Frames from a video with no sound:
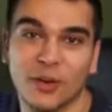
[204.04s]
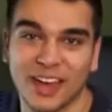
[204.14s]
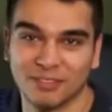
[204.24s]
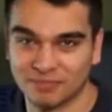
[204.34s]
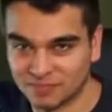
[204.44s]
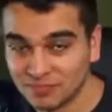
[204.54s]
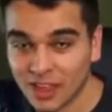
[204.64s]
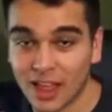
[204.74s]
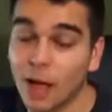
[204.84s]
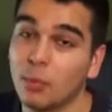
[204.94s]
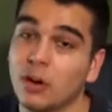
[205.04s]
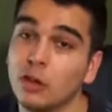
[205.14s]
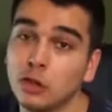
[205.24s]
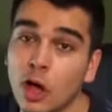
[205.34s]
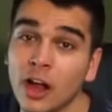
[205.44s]
Okay, I put a
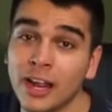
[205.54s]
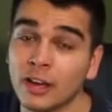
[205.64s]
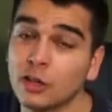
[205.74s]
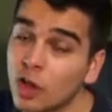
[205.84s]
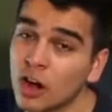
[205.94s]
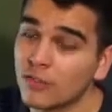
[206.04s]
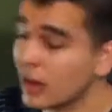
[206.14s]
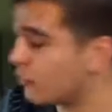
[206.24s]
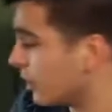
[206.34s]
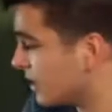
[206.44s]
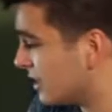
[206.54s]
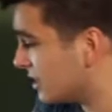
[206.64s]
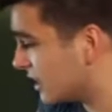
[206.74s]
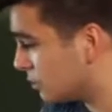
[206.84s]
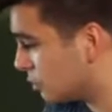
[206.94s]
lot and a lot of effort into
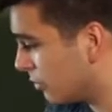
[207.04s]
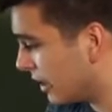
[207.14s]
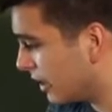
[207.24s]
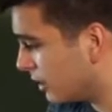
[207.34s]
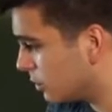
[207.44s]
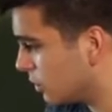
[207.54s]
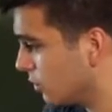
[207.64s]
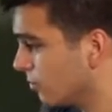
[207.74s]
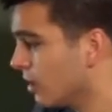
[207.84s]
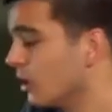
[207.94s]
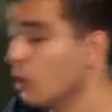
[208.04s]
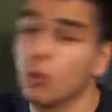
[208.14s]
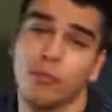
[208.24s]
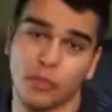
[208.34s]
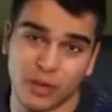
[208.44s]
this intro right here, so
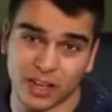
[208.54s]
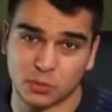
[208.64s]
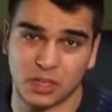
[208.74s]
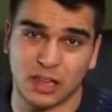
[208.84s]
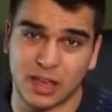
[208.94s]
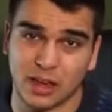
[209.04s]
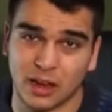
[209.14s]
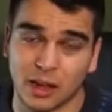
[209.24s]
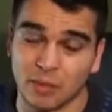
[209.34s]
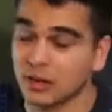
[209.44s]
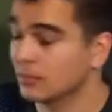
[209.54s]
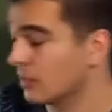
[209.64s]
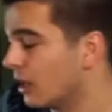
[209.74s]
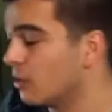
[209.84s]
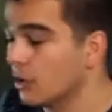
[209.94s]
hopefully you guys really like it. I mean,
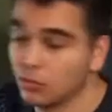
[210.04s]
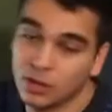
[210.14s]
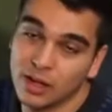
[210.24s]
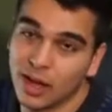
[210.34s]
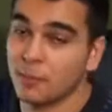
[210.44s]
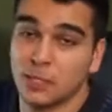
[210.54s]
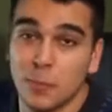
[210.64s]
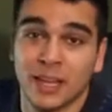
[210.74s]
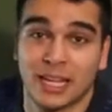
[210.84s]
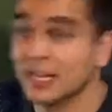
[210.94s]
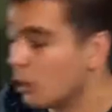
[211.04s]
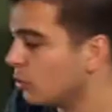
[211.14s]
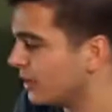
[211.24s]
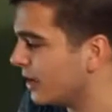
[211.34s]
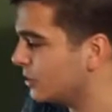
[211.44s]
I don't know. I've spent like a
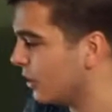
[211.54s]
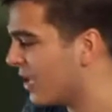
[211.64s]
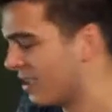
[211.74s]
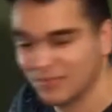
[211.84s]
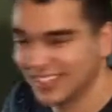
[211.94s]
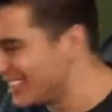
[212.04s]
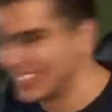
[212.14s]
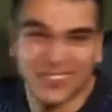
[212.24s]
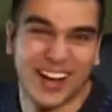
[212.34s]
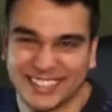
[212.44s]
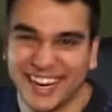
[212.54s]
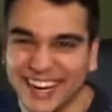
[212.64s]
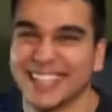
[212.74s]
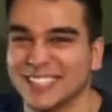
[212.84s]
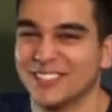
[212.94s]
whole day, so okay, let's just watch
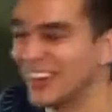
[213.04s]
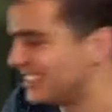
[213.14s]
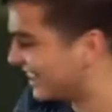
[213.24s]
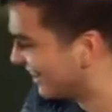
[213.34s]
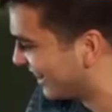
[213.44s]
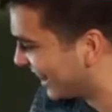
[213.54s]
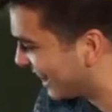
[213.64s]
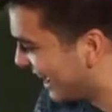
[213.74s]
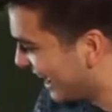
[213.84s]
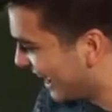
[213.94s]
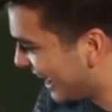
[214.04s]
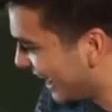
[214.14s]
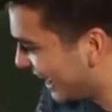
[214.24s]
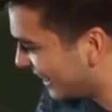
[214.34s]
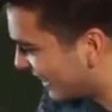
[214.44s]
it. Let's just watch it, okay.
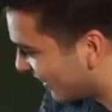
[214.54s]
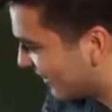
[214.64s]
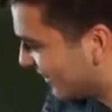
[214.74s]
And go.